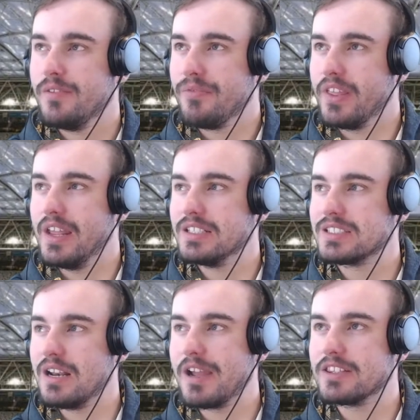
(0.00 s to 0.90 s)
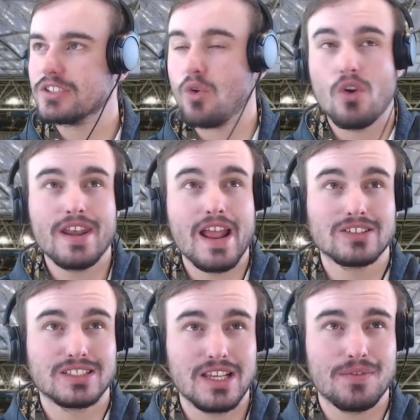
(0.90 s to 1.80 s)
And that's going to make the score now
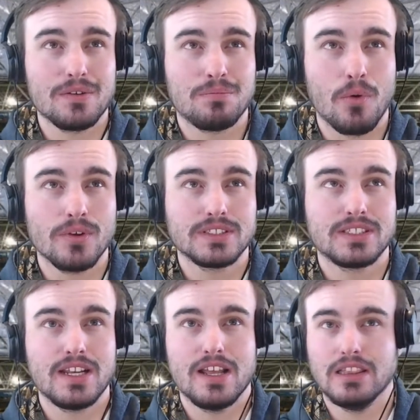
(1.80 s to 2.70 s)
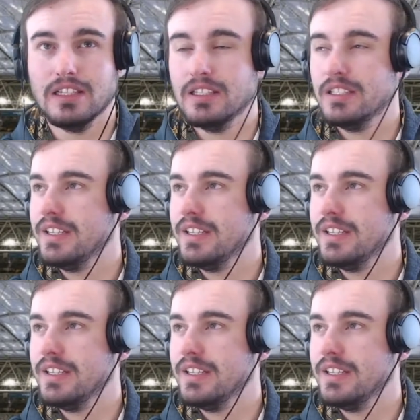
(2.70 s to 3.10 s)
7-0